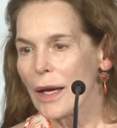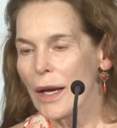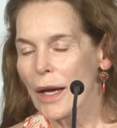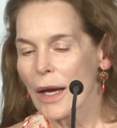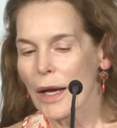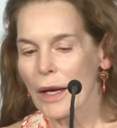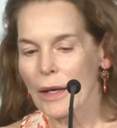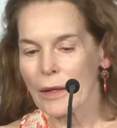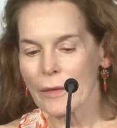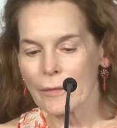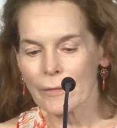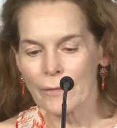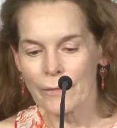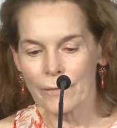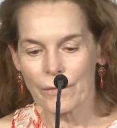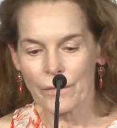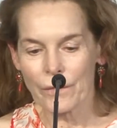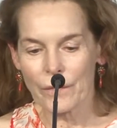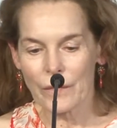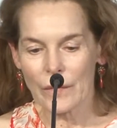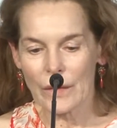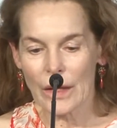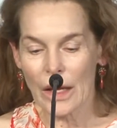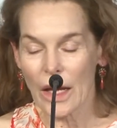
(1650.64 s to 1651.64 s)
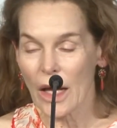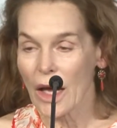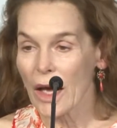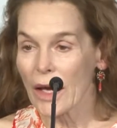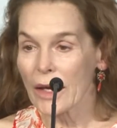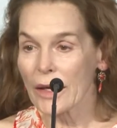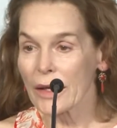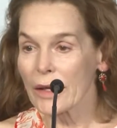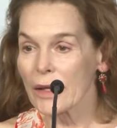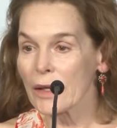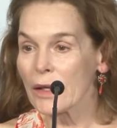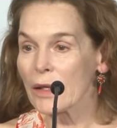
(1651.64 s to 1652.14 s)

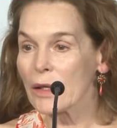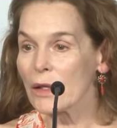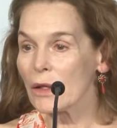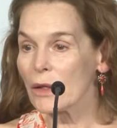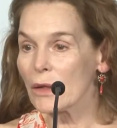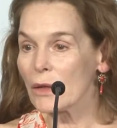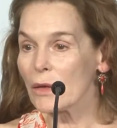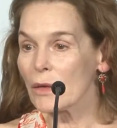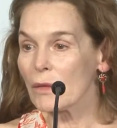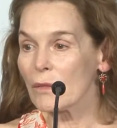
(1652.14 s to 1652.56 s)
I